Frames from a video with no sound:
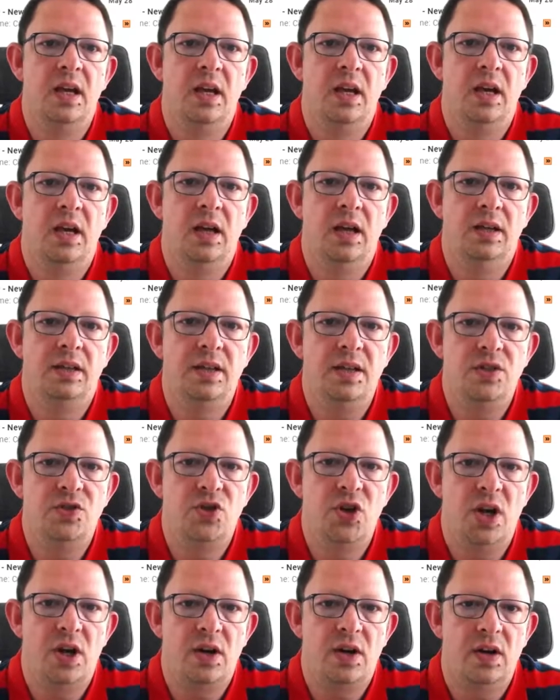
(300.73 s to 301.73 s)
It is
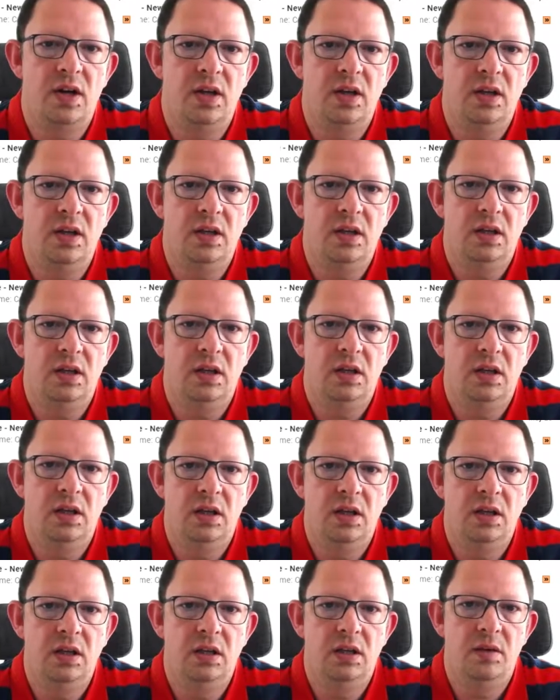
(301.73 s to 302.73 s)
generally
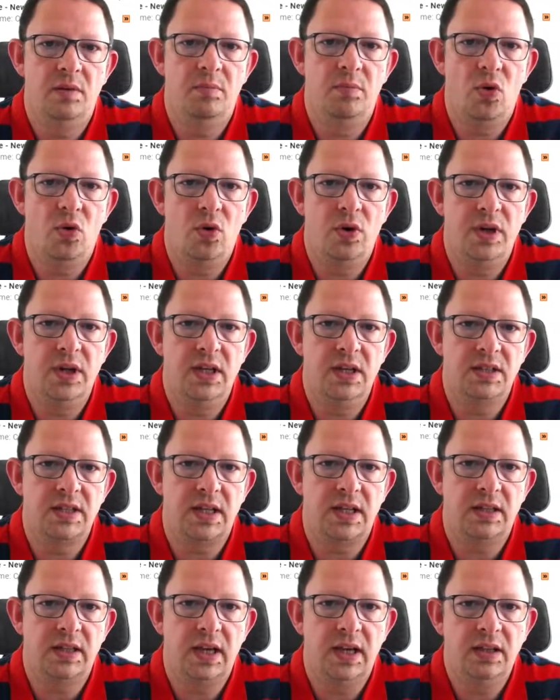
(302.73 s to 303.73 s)
in the mornings
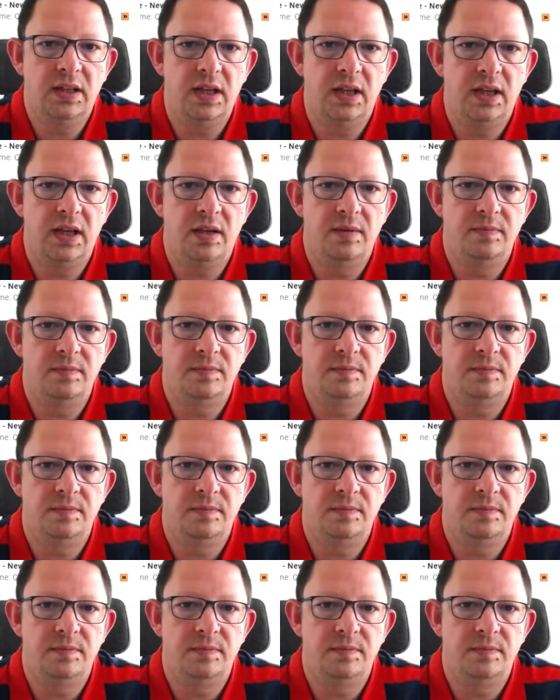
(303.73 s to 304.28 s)
at 8 a.m.,